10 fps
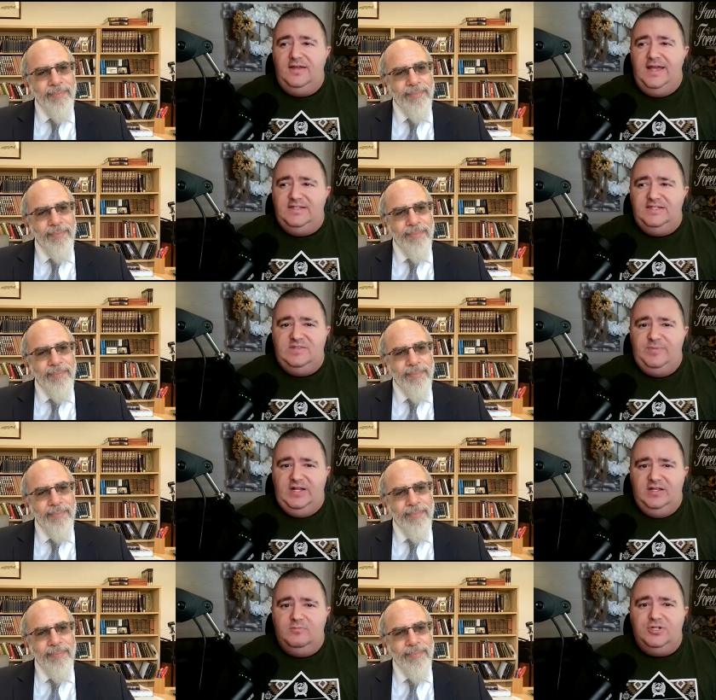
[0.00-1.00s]

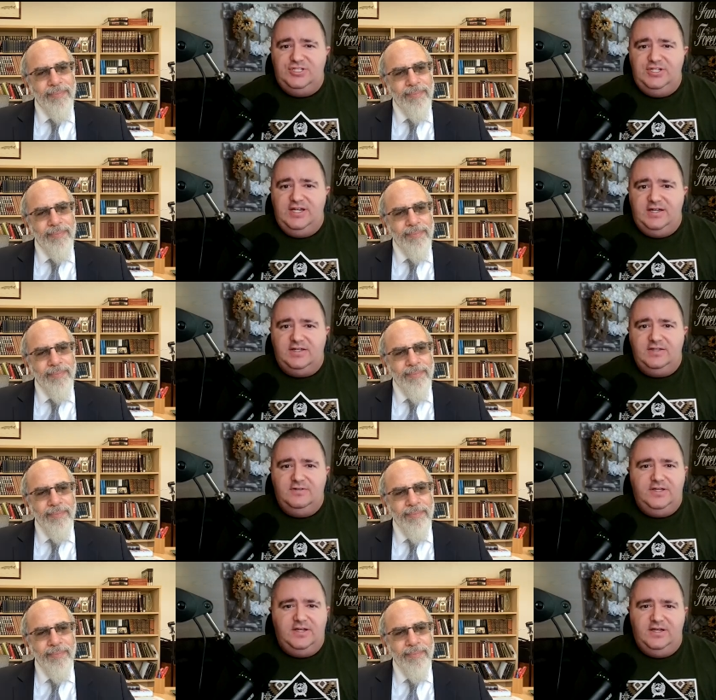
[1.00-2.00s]
Speaker 1: anticipating Mashiach?
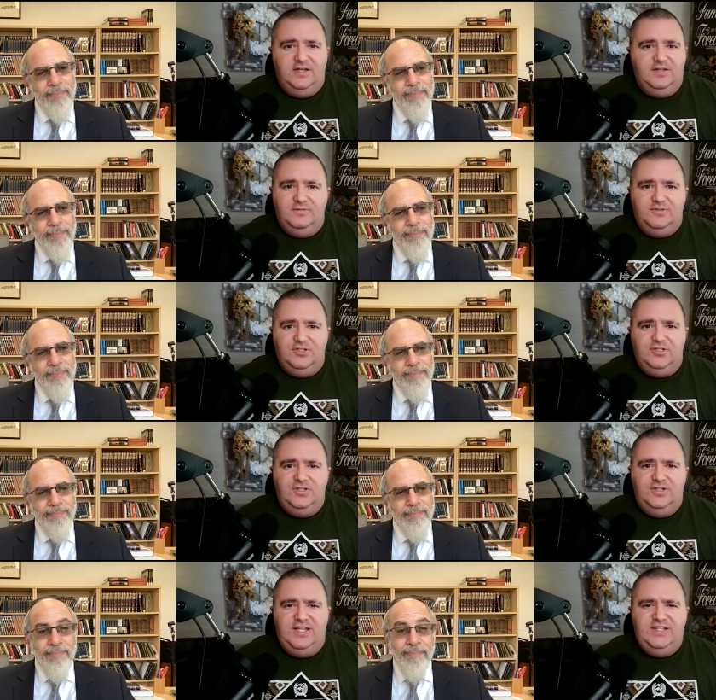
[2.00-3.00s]
Uh,
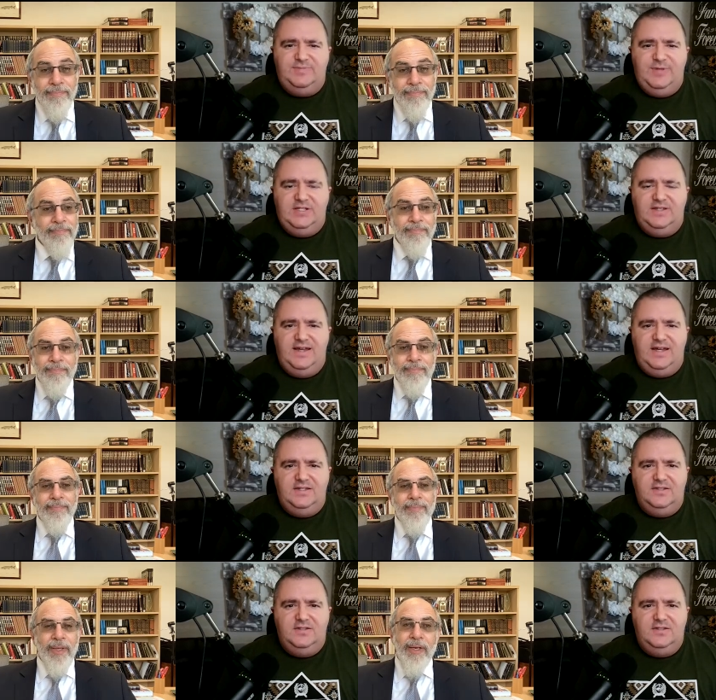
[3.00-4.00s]
can you speak to
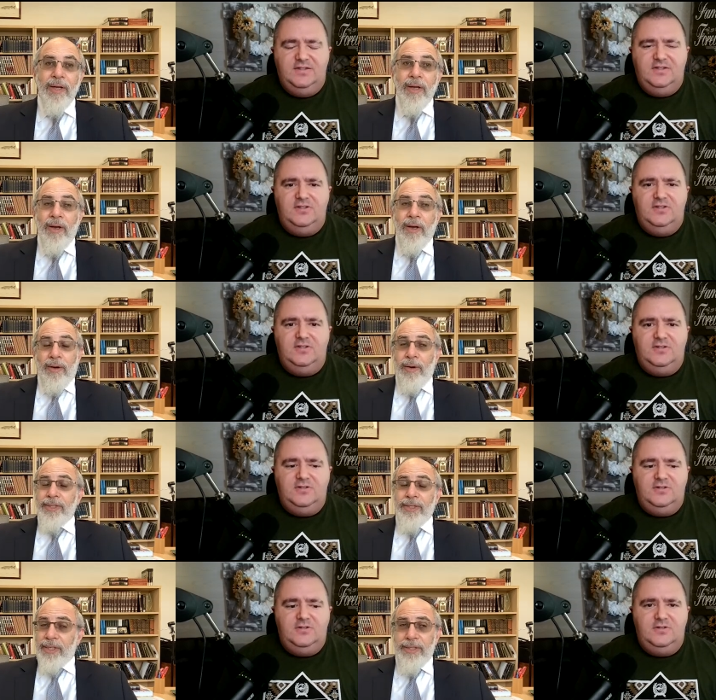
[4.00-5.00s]
that? well,
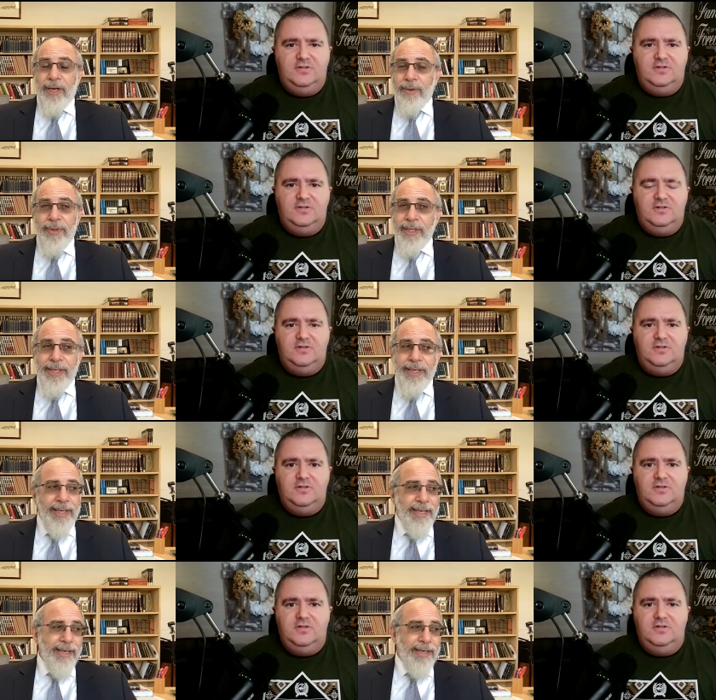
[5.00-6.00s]
it's, it's not really.
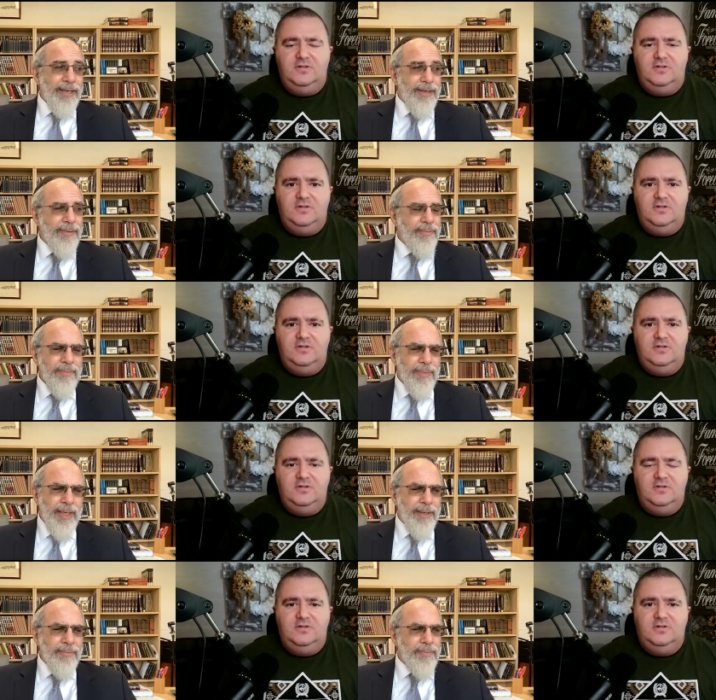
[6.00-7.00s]
Speaker 2: Uh,
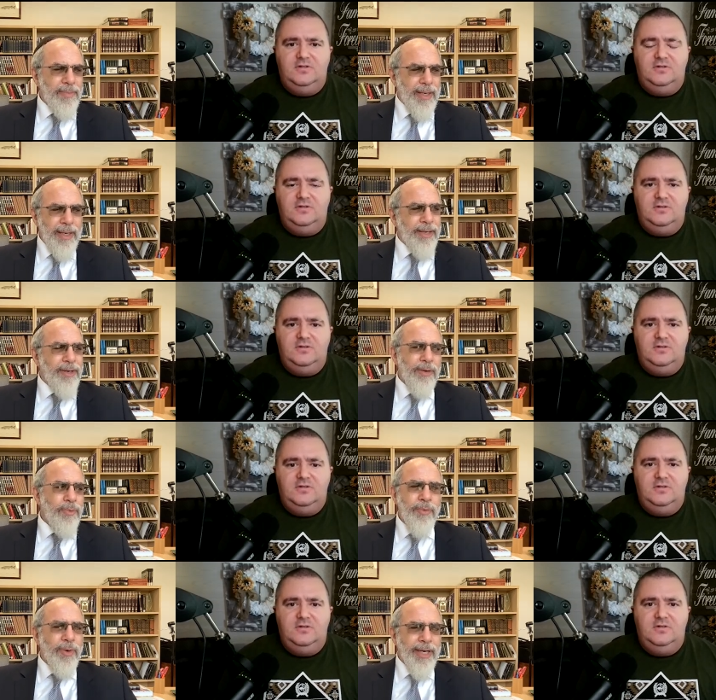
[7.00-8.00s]
um, I, I, I
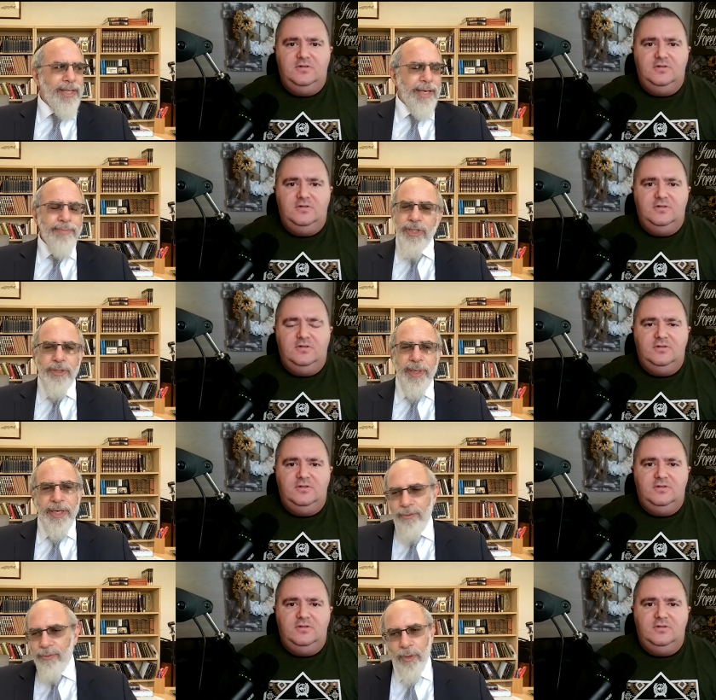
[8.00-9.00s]
wouldn't want to claim to
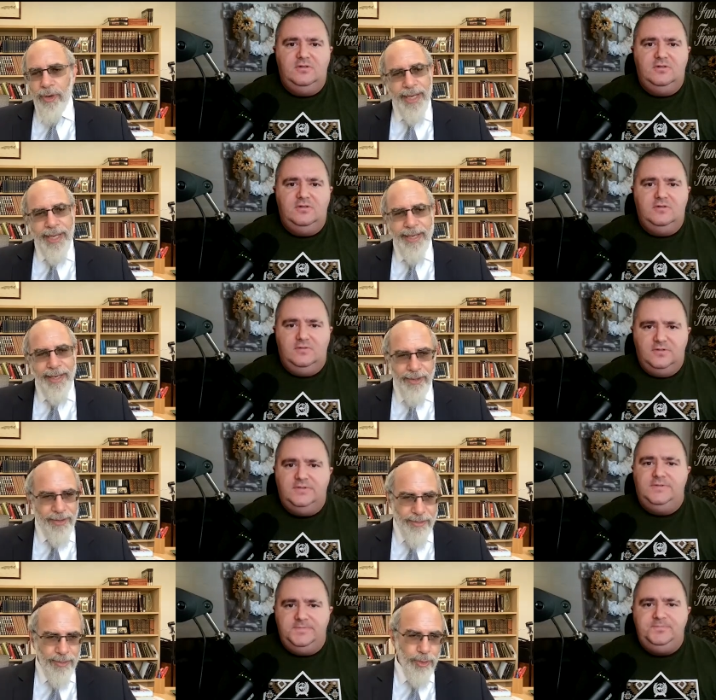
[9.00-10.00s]
speak for any
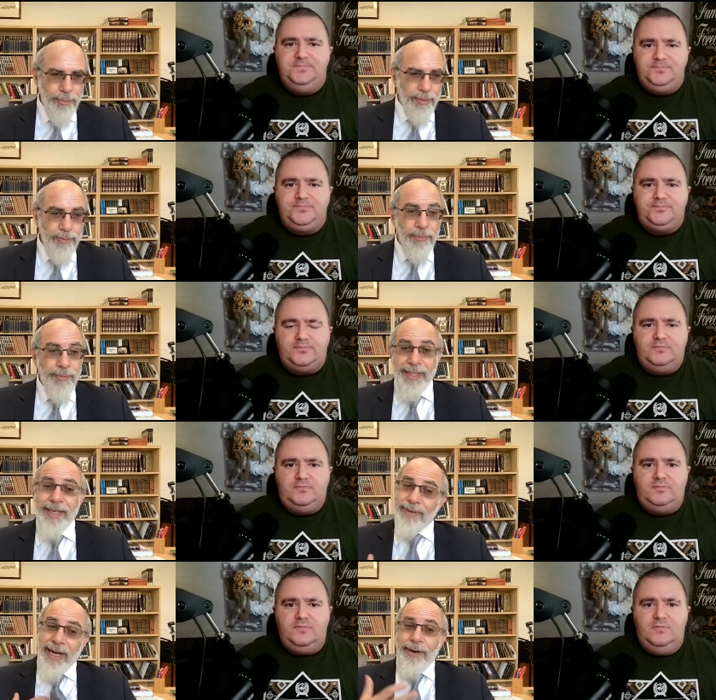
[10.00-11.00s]
other group or movement.
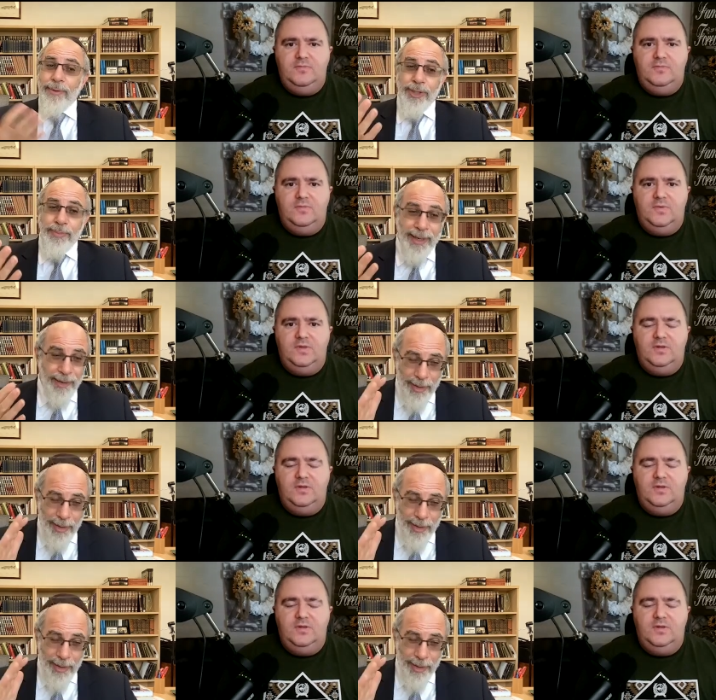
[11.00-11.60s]
And I, respect, I